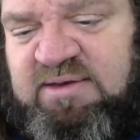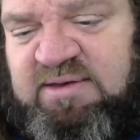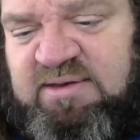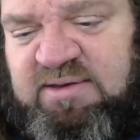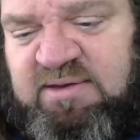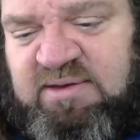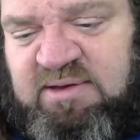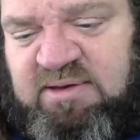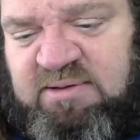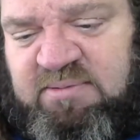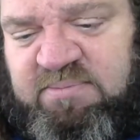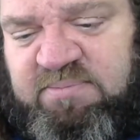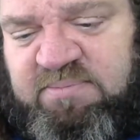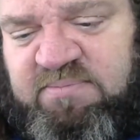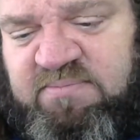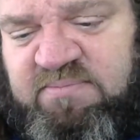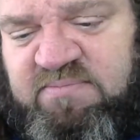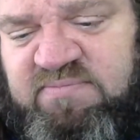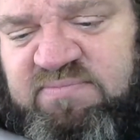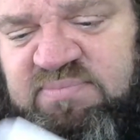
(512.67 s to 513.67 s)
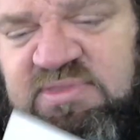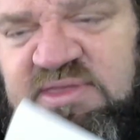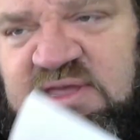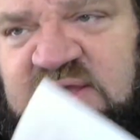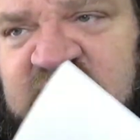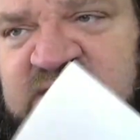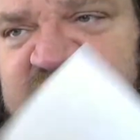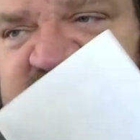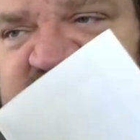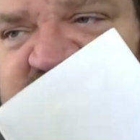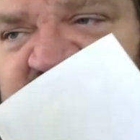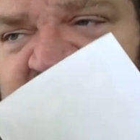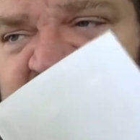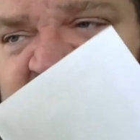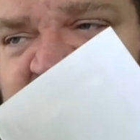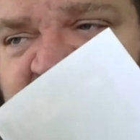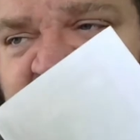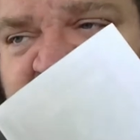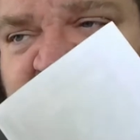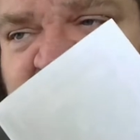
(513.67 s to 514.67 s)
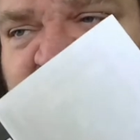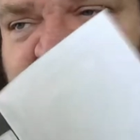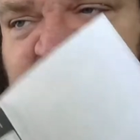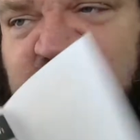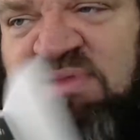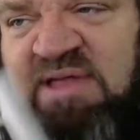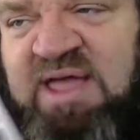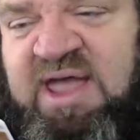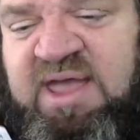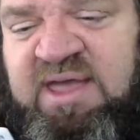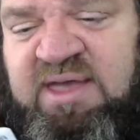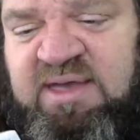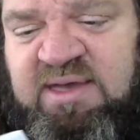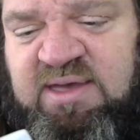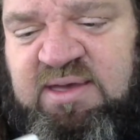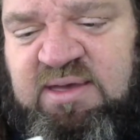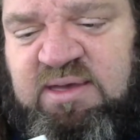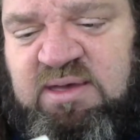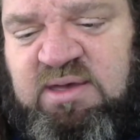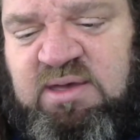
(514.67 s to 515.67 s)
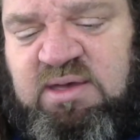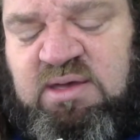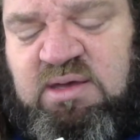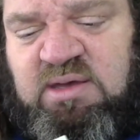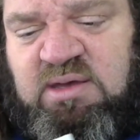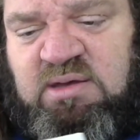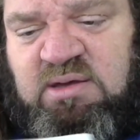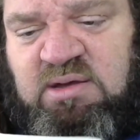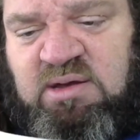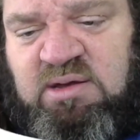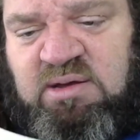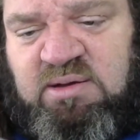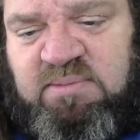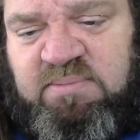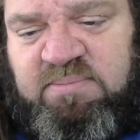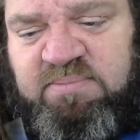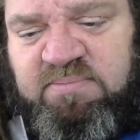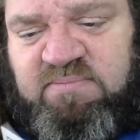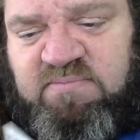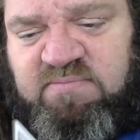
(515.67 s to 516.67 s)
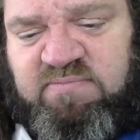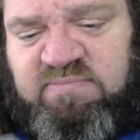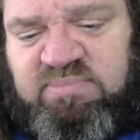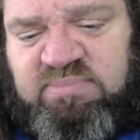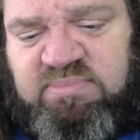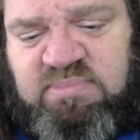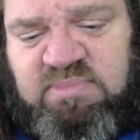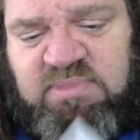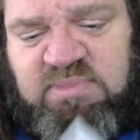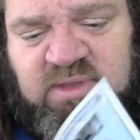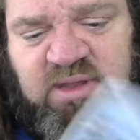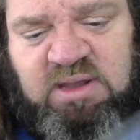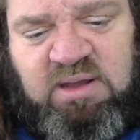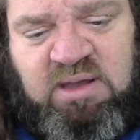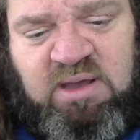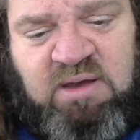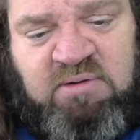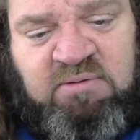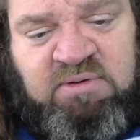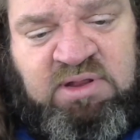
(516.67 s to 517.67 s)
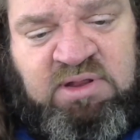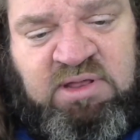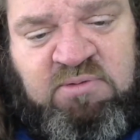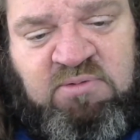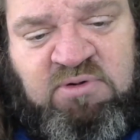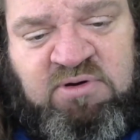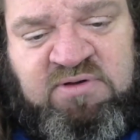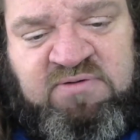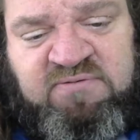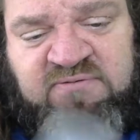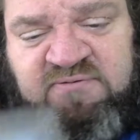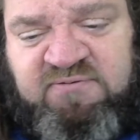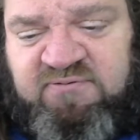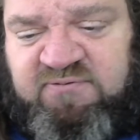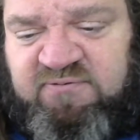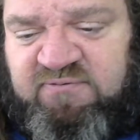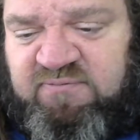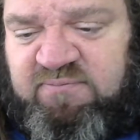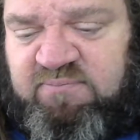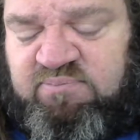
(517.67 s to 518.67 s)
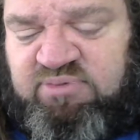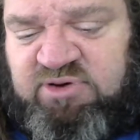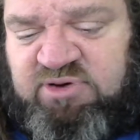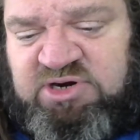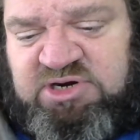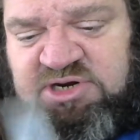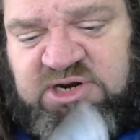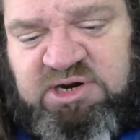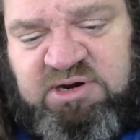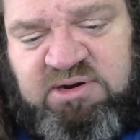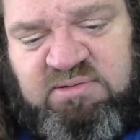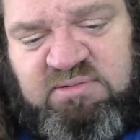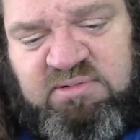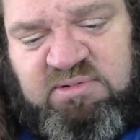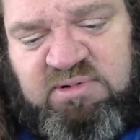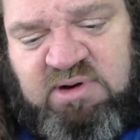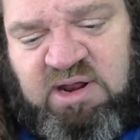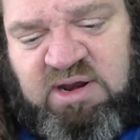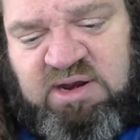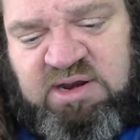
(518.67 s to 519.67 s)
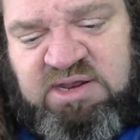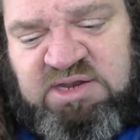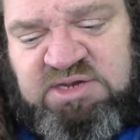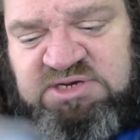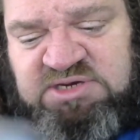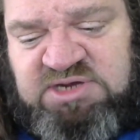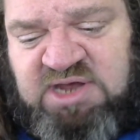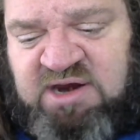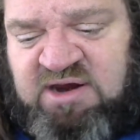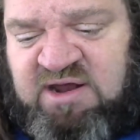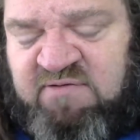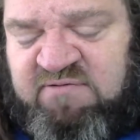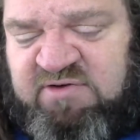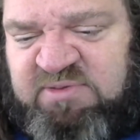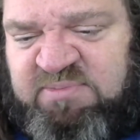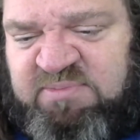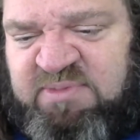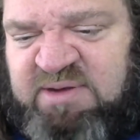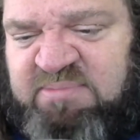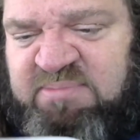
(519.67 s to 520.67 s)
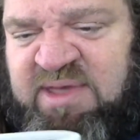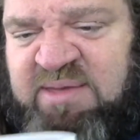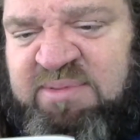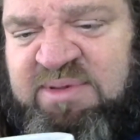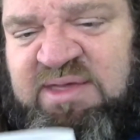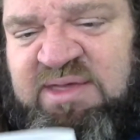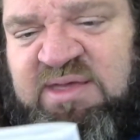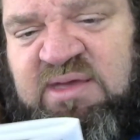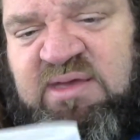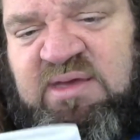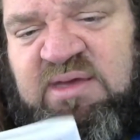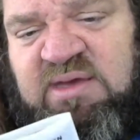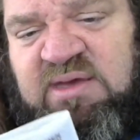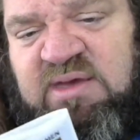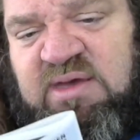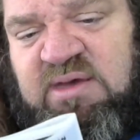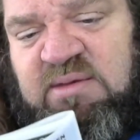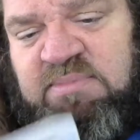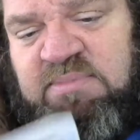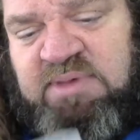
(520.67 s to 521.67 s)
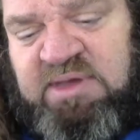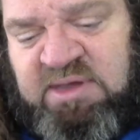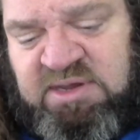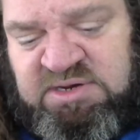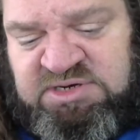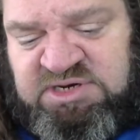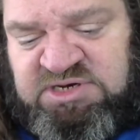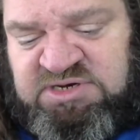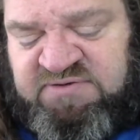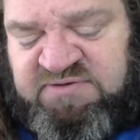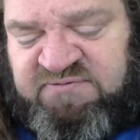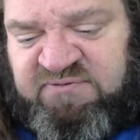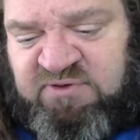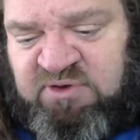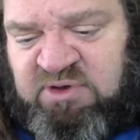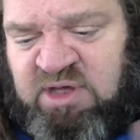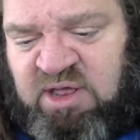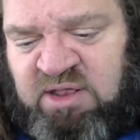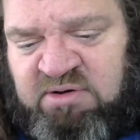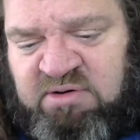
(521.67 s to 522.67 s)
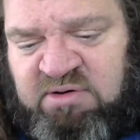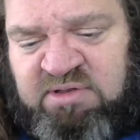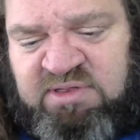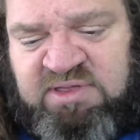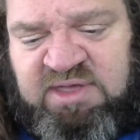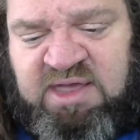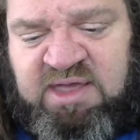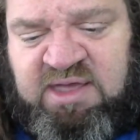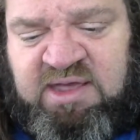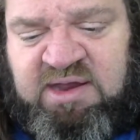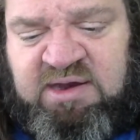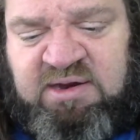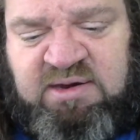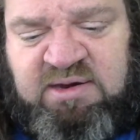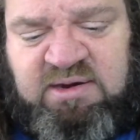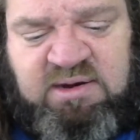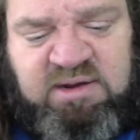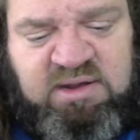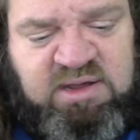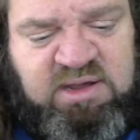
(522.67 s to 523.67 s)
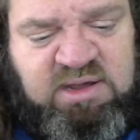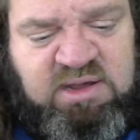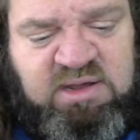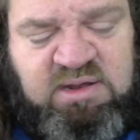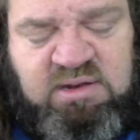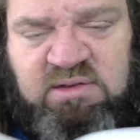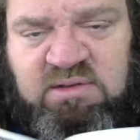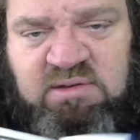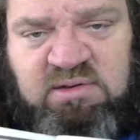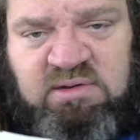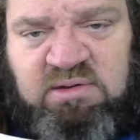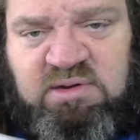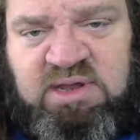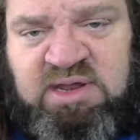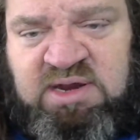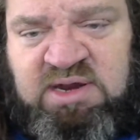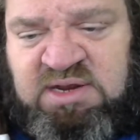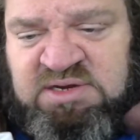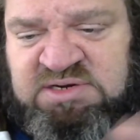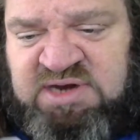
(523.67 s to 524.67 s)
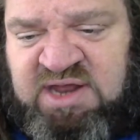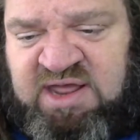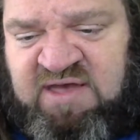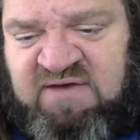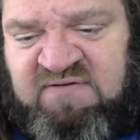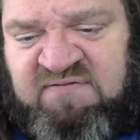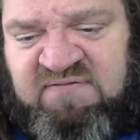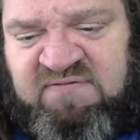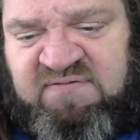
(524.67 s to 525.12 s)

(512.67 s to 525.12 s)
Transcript: um, inside covers blank. Um, I really would have printed on the inside covers, but maybe because it's a full color thing and he doesn't have